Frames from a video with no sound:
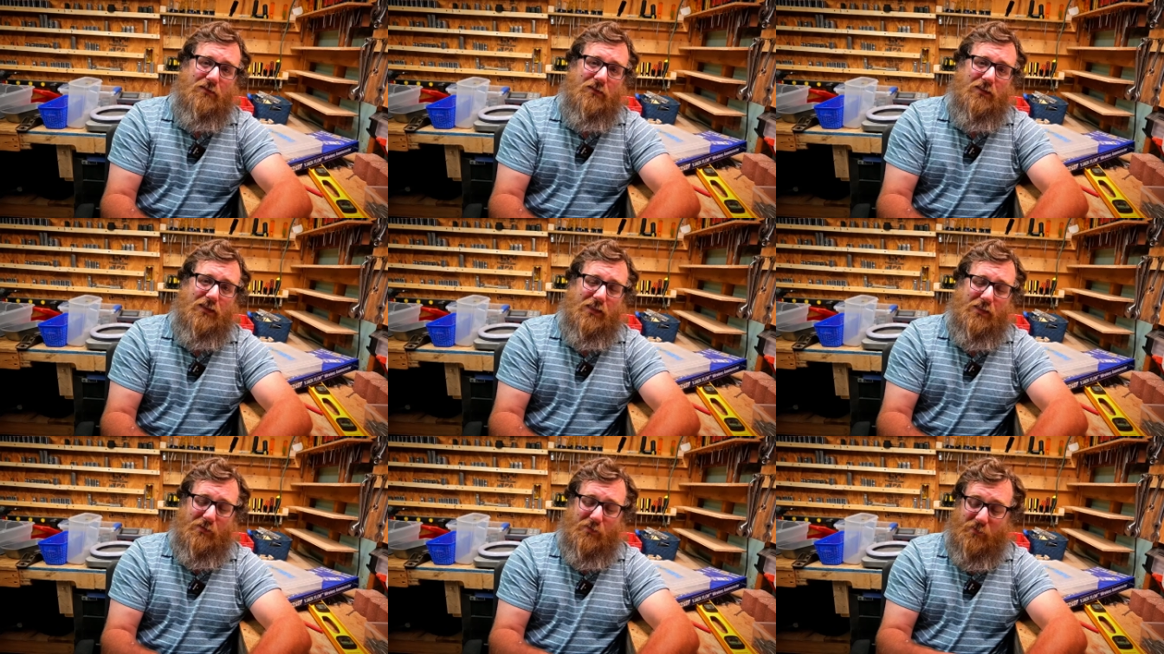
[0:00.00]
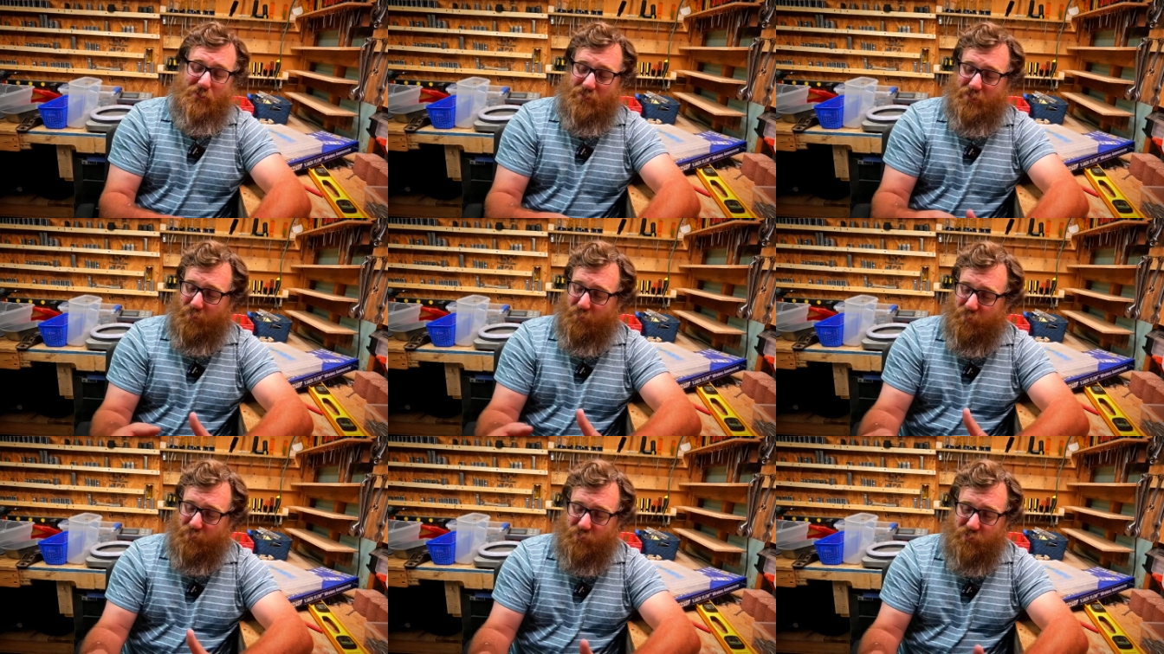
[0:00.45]
And in
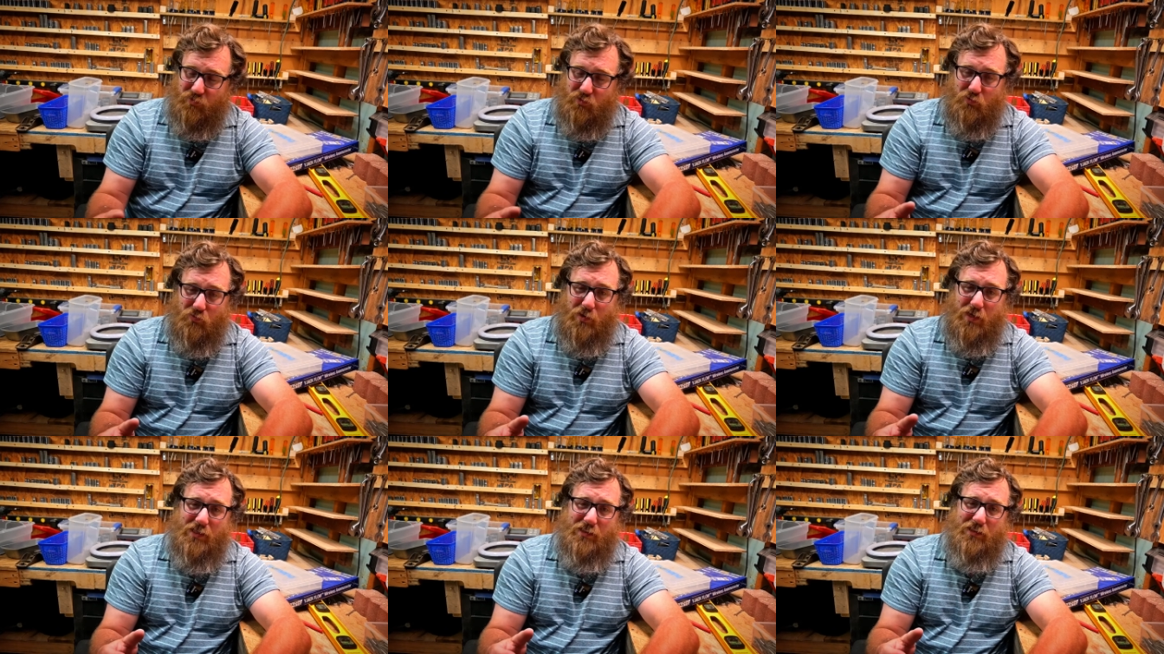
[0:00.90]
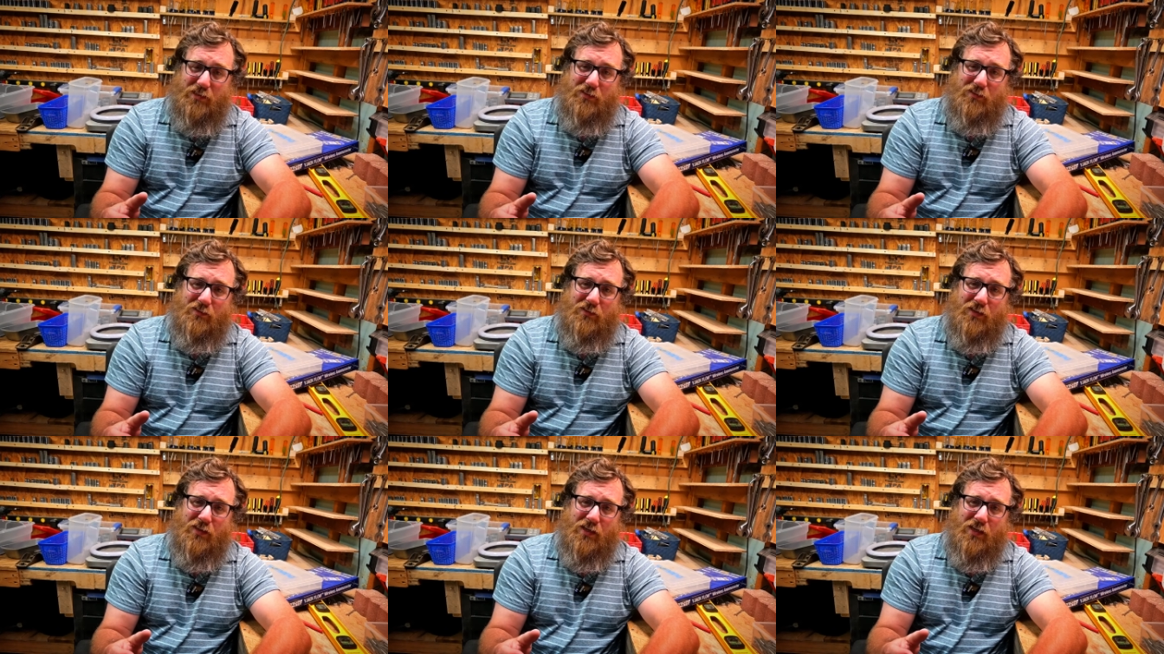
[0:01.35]
different
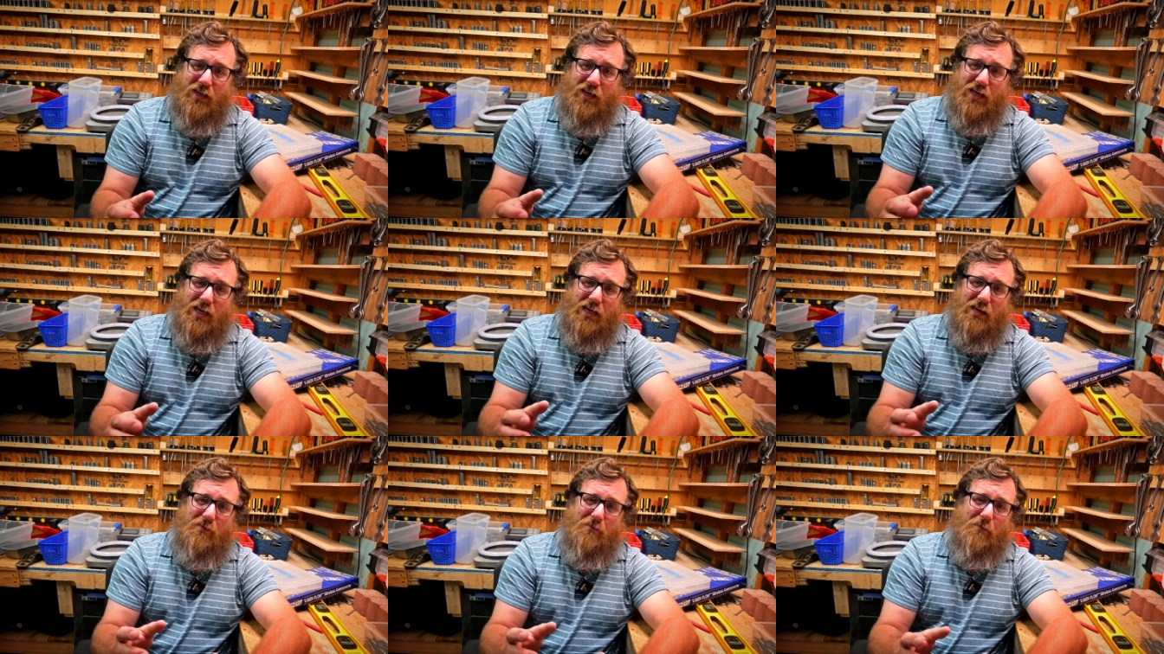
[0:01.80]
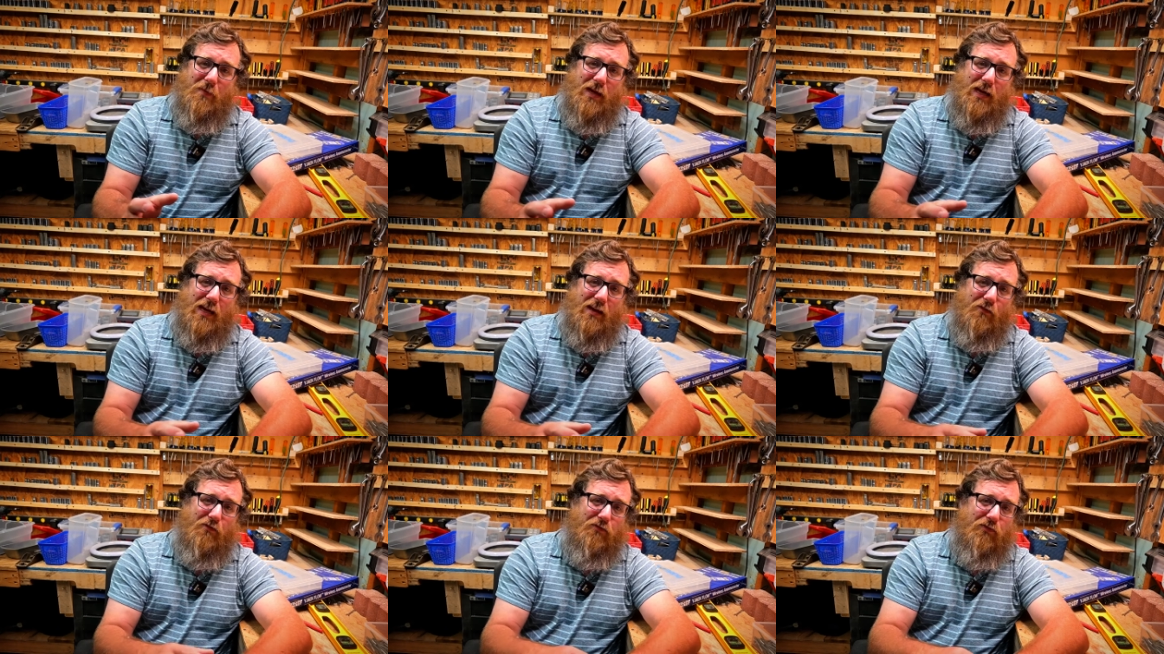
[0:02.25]
situations, it
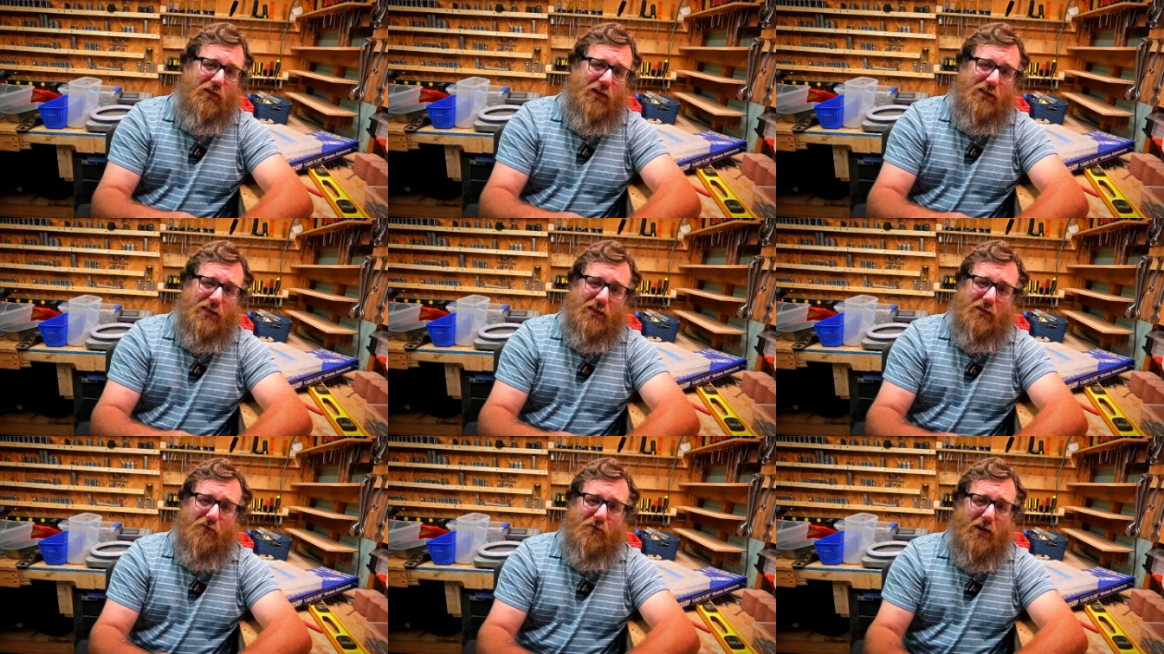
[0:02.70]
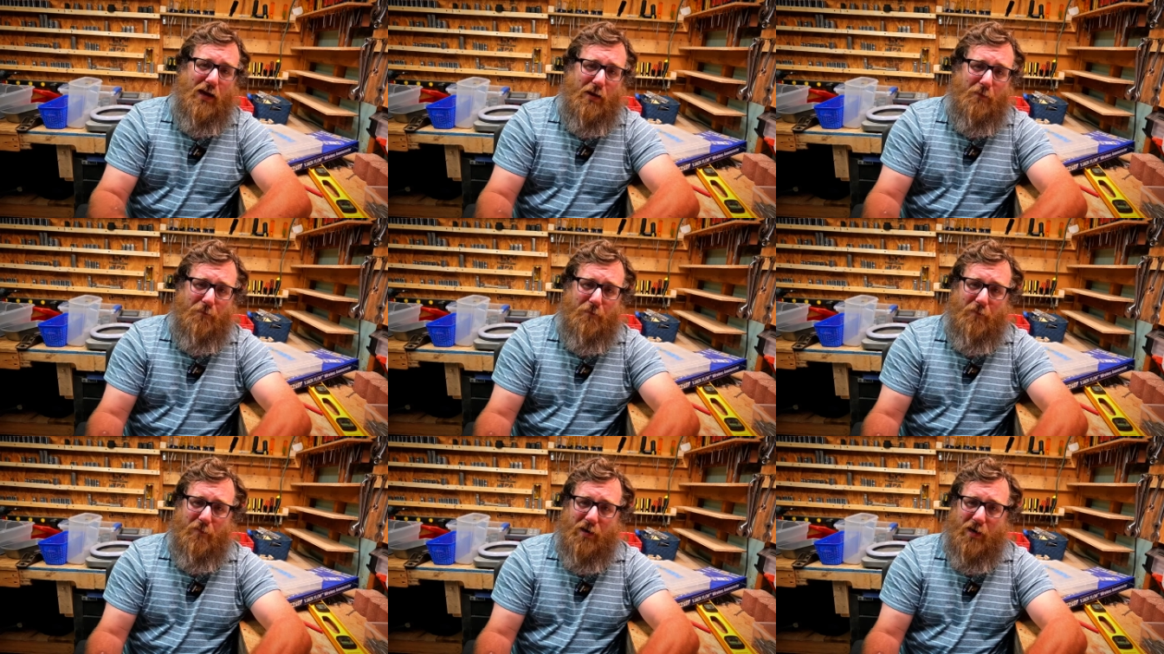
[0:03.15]
may flood the
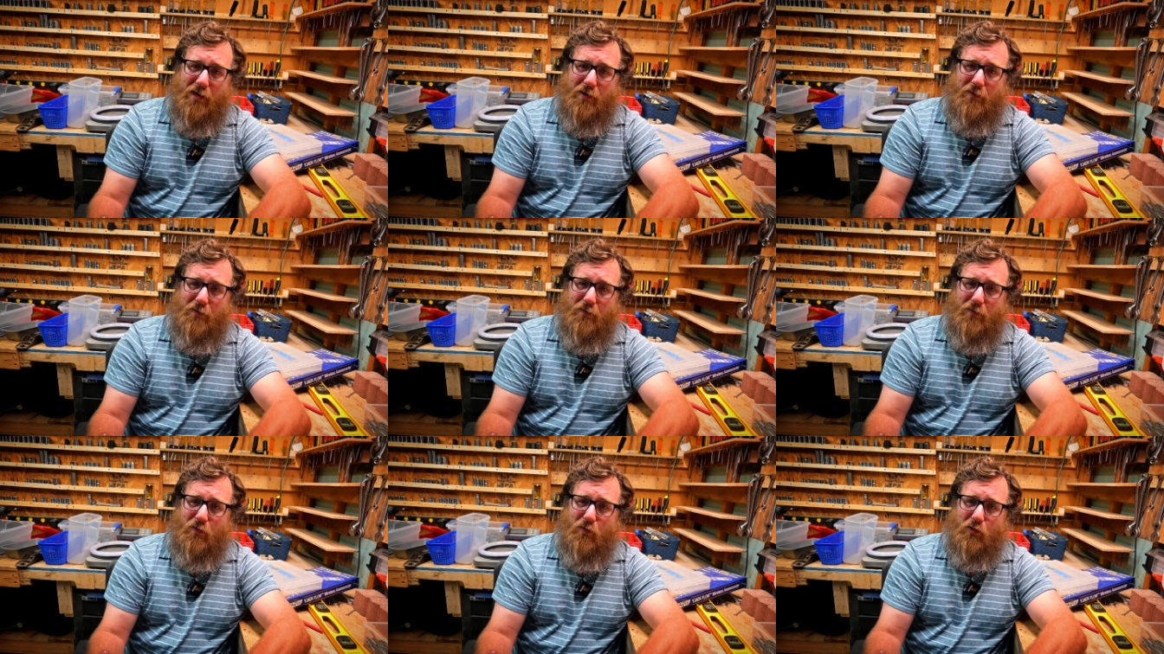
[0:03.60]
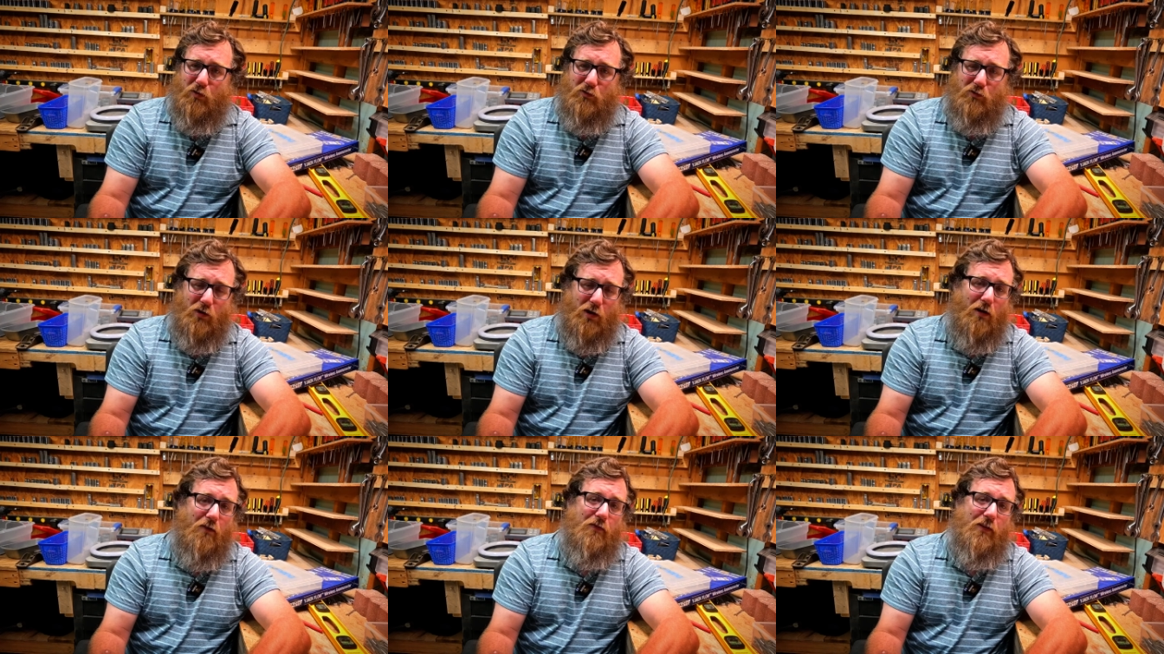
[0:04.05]
evaporator or
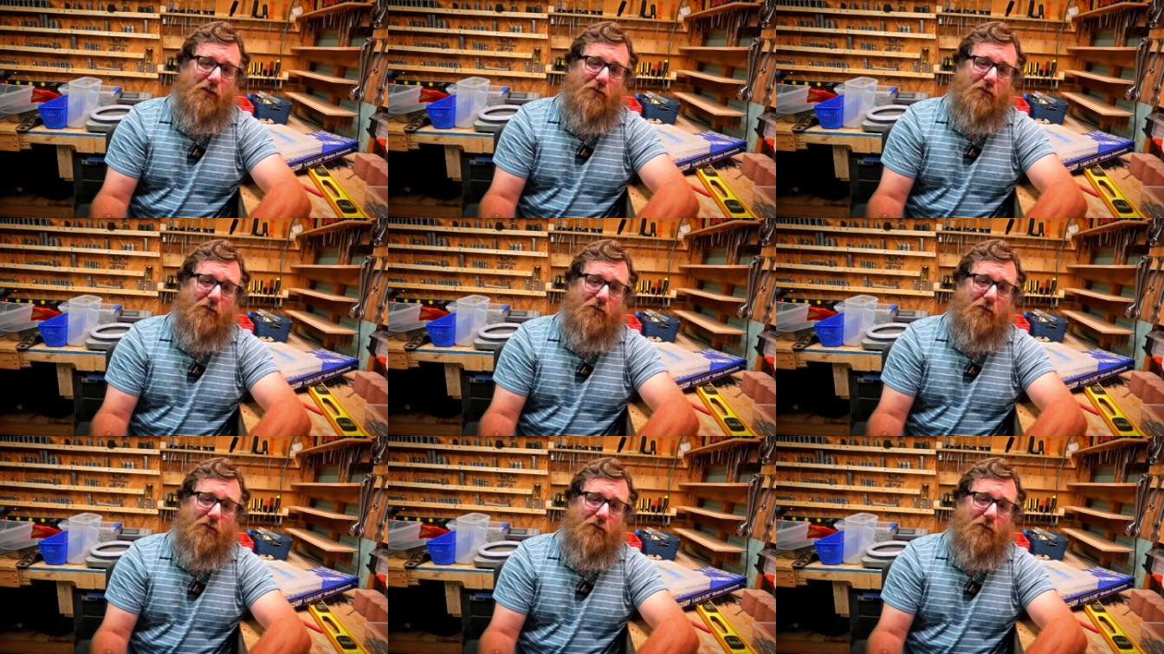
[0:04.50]
starve the